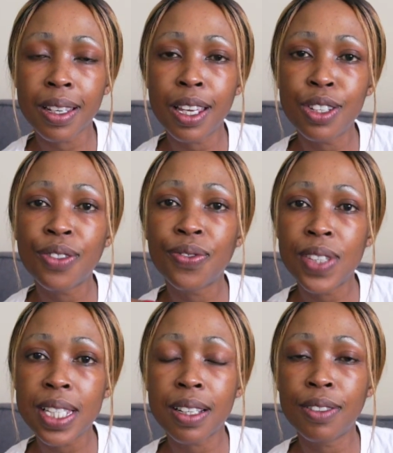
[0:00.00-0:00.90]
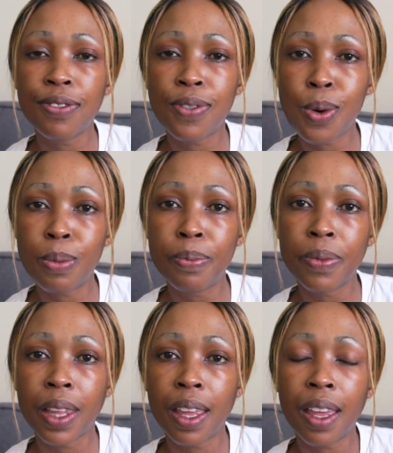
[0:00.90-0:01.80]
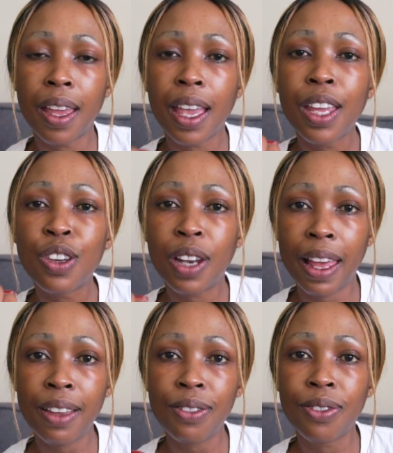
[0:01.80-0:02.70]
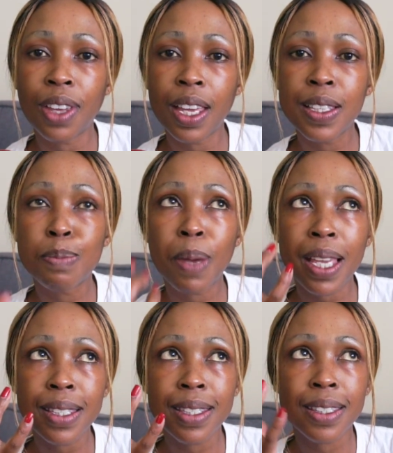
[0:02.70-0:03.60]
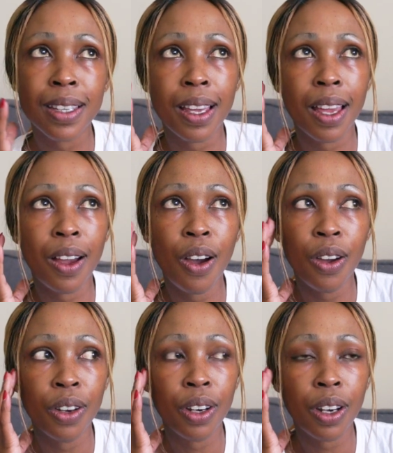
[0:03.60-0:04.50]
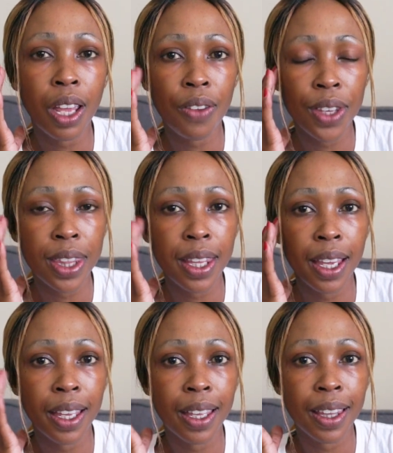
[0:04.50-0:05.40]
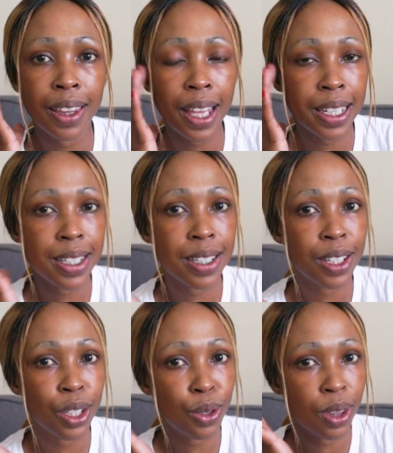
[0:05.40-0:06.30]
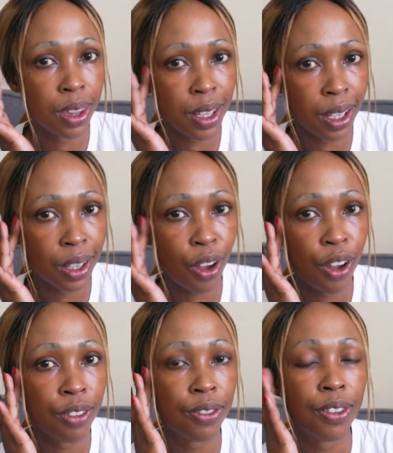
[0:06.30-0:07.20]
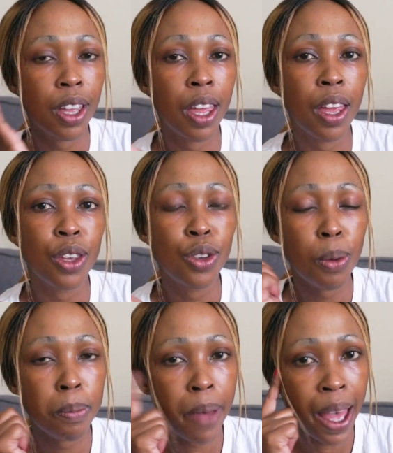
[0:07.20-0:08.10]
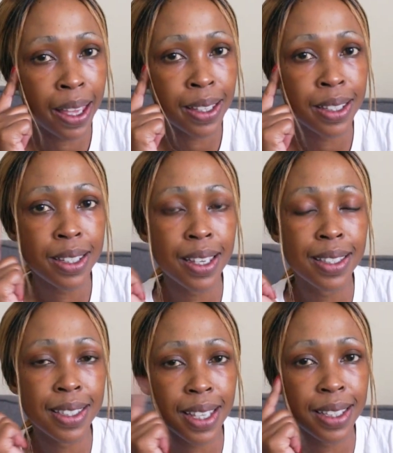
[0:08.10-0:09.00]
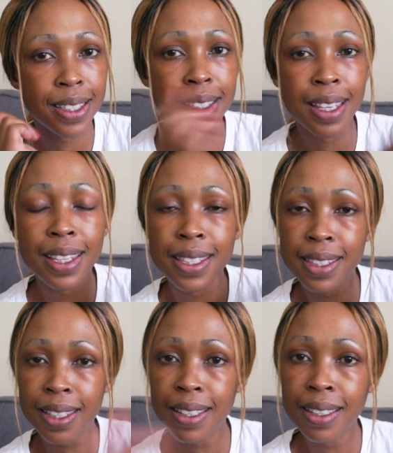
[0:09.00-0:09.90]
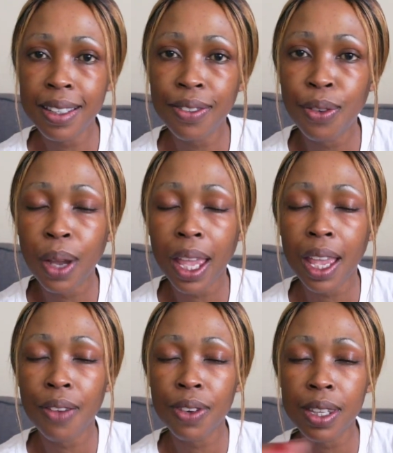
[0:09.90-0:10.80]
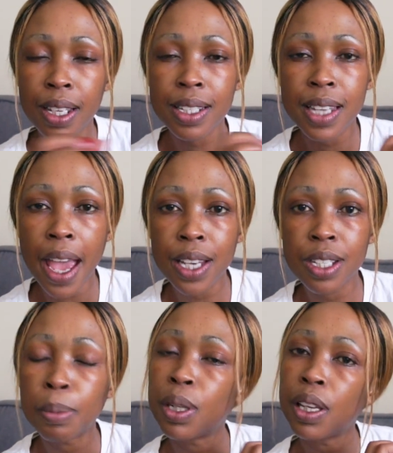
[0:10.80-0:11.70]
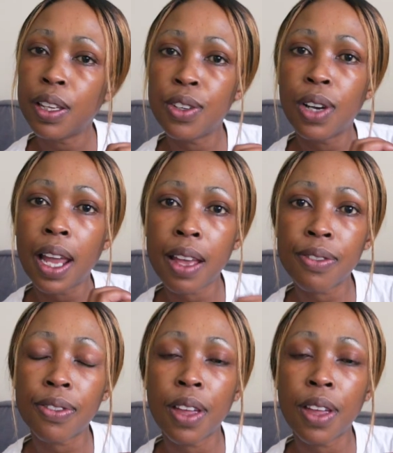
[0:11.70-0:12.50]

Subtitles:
in your physical form in your life is based on everything that you think of. Your mind sets the scene for everything tangible in your life,